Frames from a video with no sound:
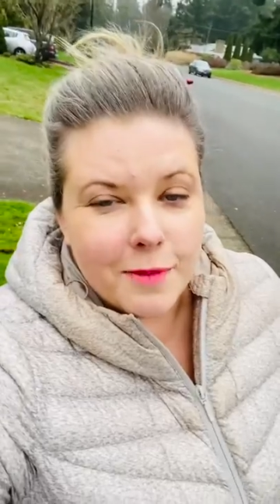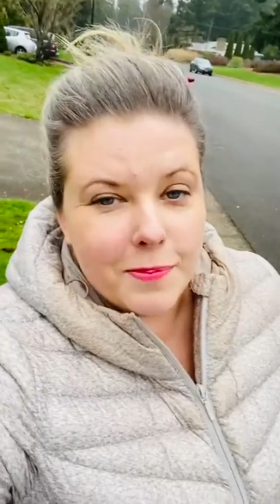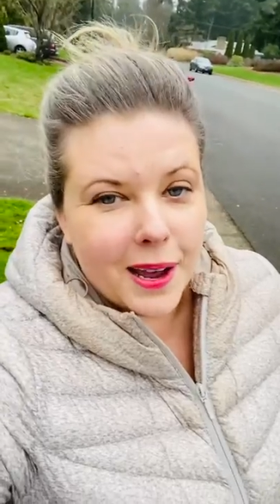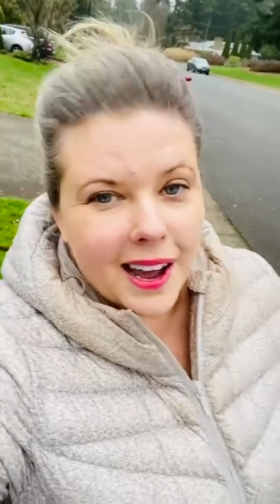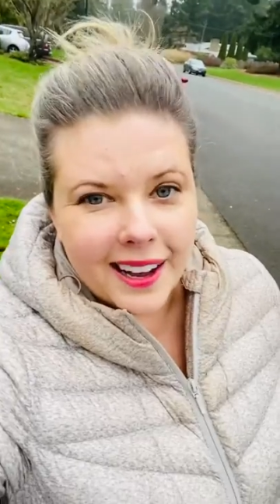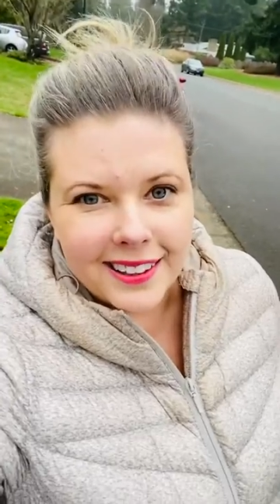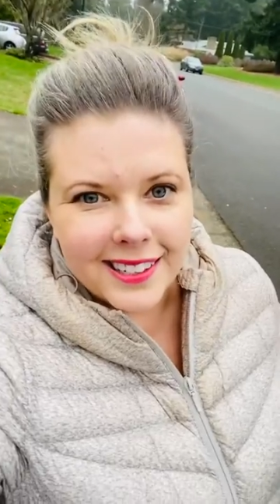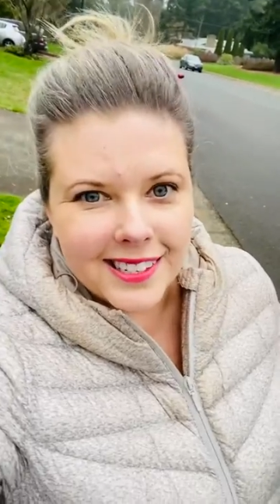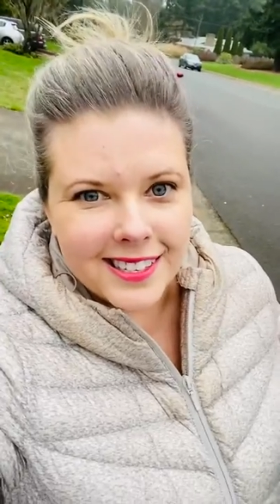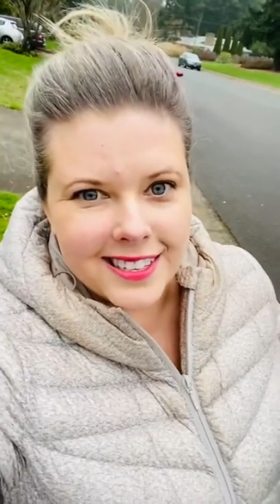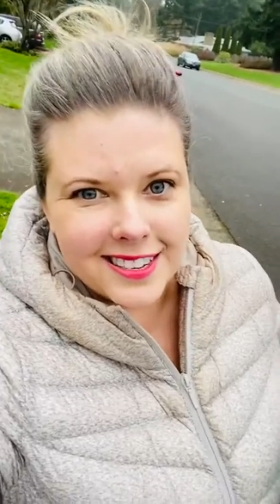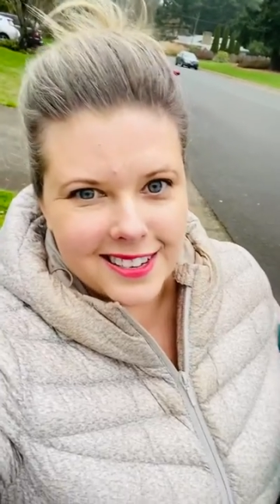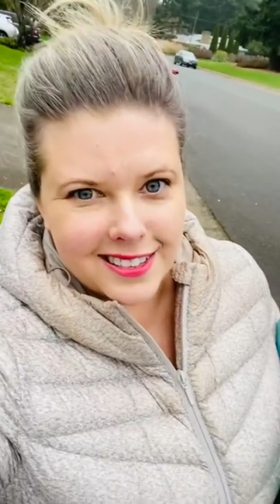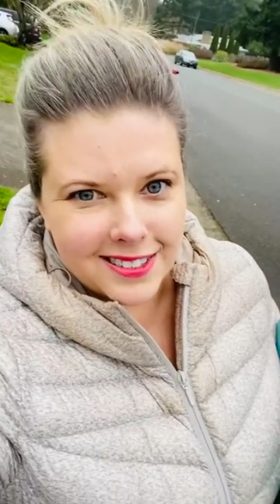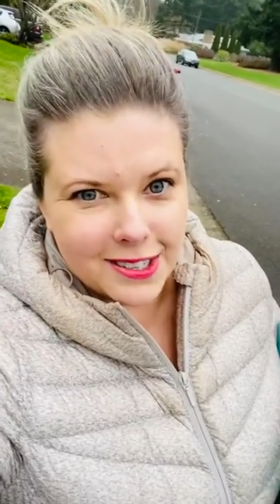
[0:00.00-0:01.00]
Behind the
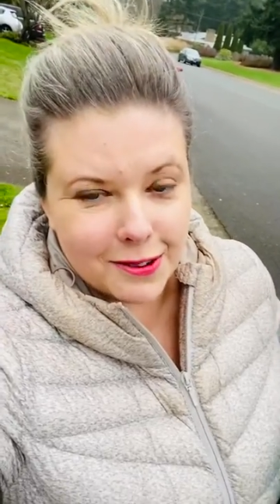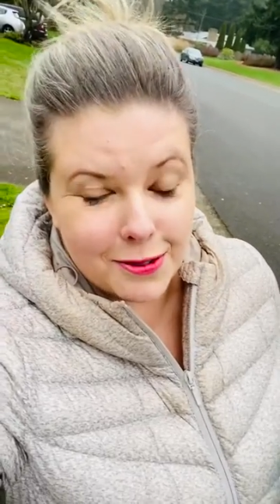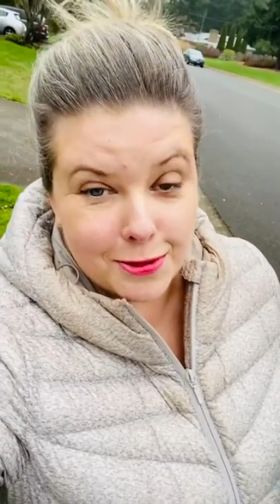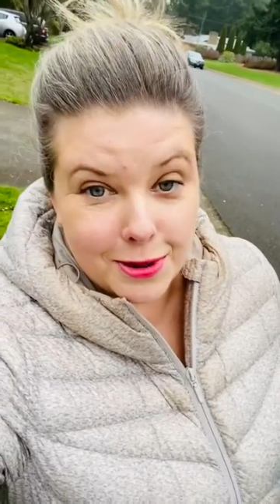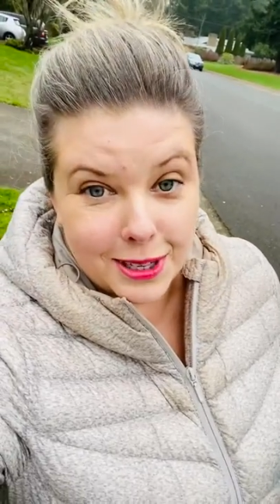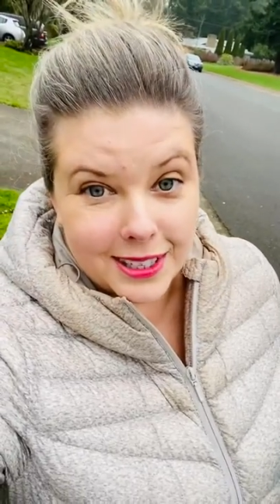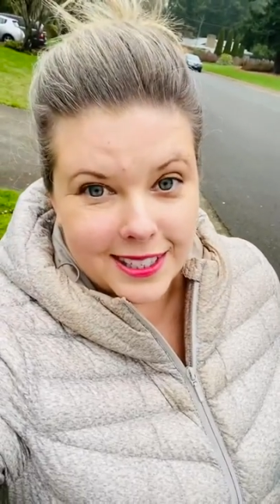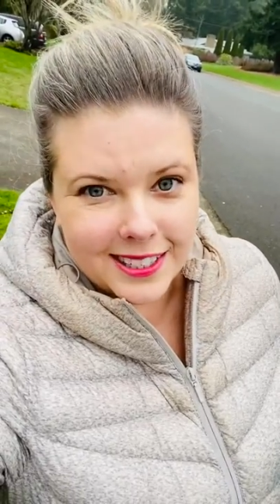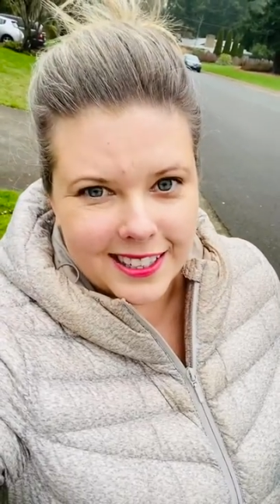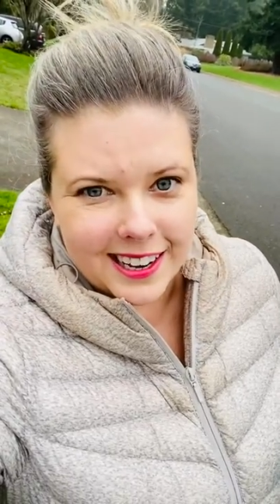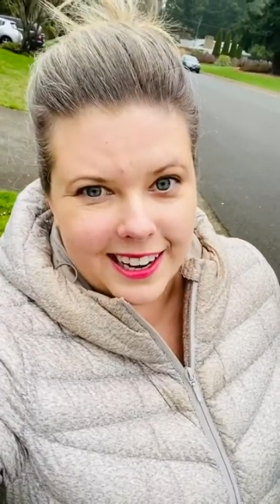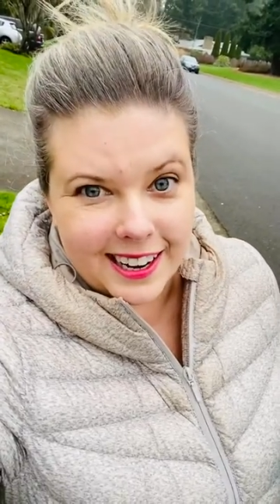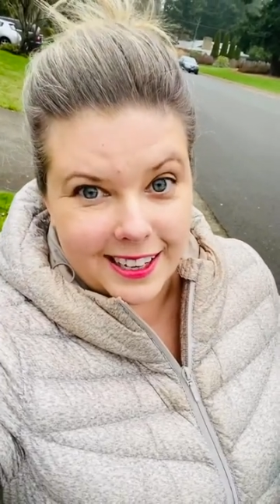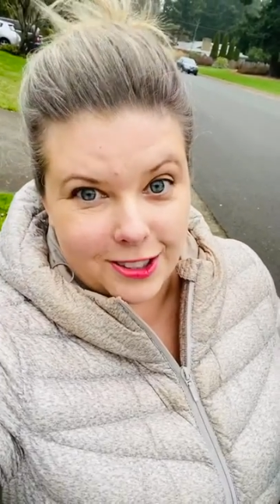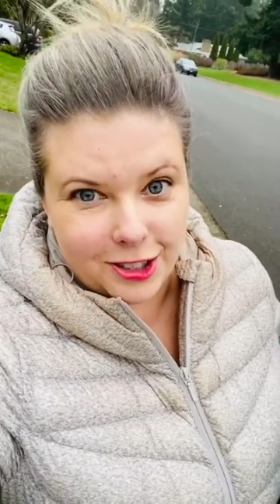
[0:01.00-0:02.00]
Scenes of a Real
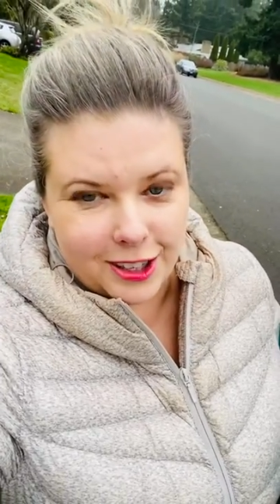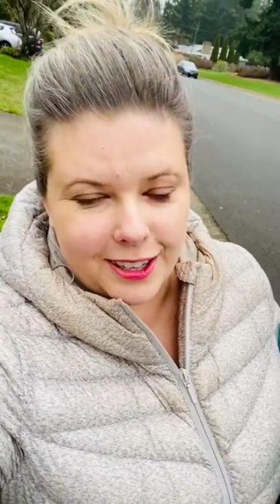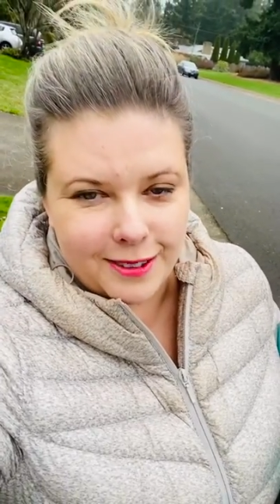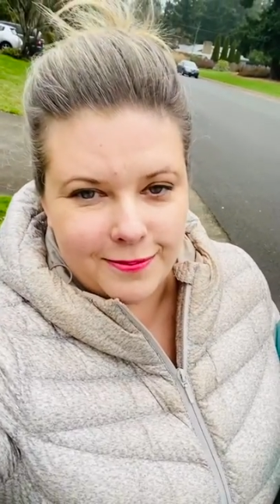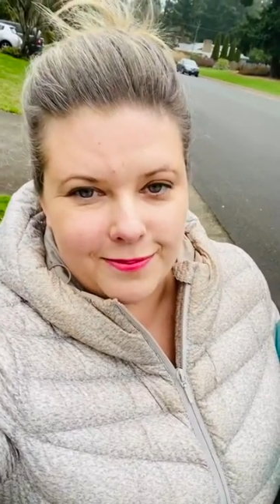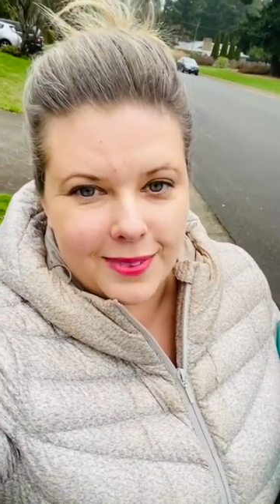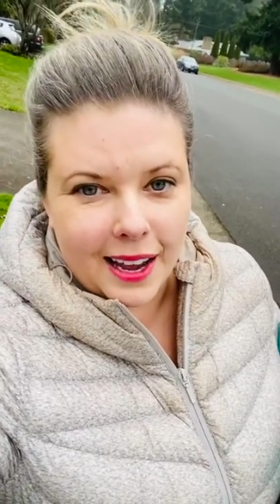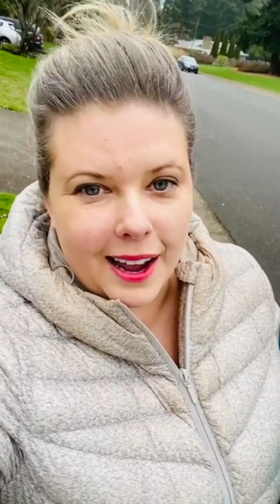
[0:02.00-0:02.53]
Estate Agent.